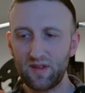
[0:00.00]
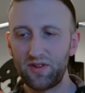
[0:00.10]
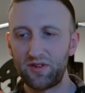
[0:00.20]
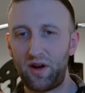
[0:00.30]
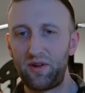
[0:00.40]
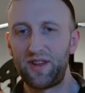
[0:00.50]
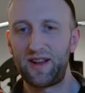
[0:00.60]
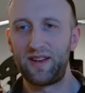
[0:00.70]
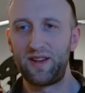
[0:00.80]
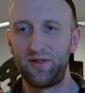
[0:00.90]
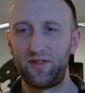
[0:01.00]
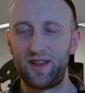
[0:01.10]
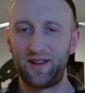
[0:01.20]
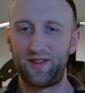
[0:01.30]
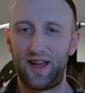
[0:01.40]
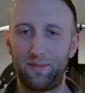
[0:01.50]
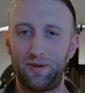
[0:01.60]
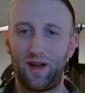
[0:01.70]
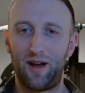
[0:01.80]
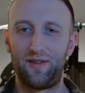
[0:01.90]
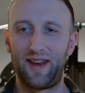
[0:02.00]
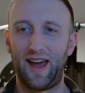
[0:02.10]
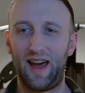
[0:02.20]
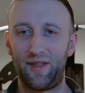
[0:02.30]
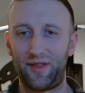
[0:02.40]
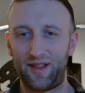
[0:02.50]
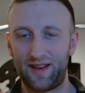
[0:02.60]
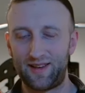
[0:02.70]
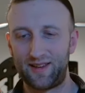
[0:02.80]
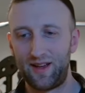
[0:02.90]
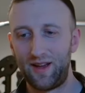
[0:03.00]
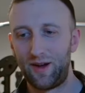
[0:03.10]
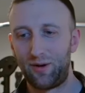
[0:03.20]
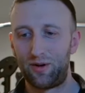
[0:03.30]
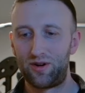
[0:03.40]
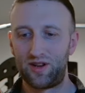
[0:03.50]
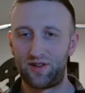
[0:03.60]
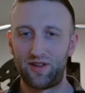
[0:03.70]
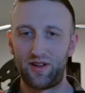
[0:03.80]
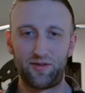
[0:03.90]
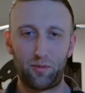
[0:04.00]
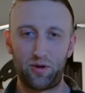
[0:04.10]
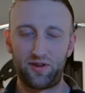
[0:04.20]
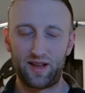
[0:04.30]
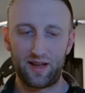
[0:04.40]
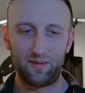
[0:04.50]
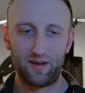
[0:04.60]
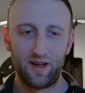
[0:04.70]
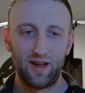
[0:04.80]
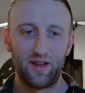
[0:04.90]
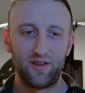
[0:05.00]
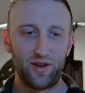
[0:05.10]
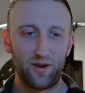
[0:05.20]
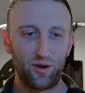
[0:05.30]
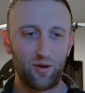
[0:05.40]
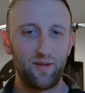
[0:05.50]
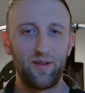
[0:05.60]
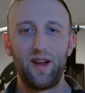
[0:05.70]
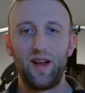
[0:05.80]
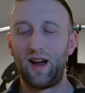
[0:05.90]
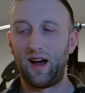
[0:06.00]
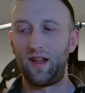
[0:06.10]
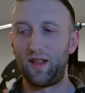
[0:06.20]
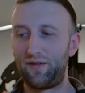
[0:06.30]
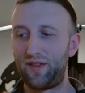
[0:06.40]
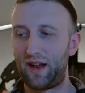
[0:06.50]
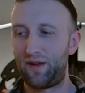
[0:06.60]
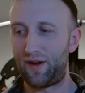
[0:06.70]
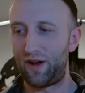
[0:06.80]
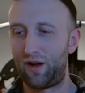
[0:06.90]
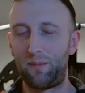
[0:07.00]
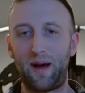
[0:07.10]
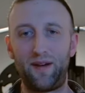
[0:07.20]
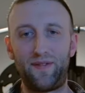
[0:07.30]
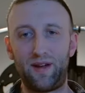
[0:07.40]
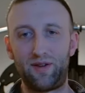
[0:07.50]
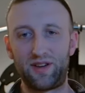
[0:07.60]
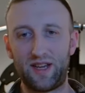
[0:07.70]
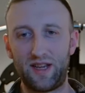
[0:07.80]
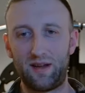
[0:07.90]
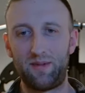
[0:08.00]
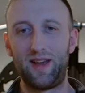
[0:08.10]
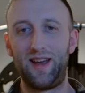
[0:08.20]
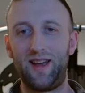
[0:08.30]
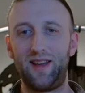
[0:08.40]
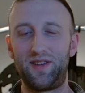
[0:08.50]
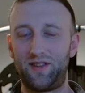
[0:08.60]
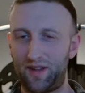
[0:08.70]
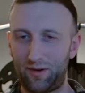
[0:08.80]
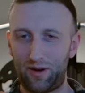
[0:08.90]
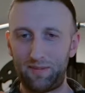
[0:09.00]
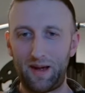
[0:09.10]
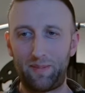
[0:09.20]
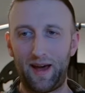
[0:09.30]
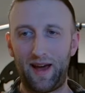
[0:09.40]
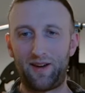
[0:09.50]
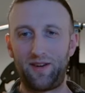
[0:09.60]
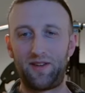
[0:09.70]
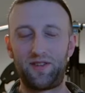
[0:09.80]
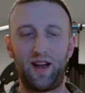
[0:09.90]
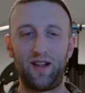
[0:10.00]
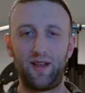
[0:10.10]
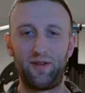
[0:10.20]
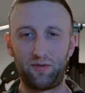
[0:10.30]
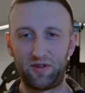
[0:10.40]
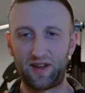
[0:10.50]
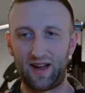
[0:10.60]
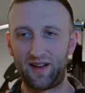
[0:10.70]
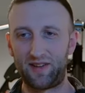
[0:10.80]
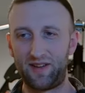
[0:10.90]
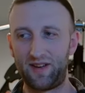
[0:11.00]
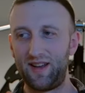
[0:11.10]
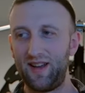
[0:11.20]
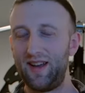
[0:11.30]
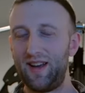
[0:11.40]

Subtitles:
So I always like to use the example of an athlete or just a sports team. So I love the NFL. My favorite team is the Green Bay Packers. I live in Wisconsin.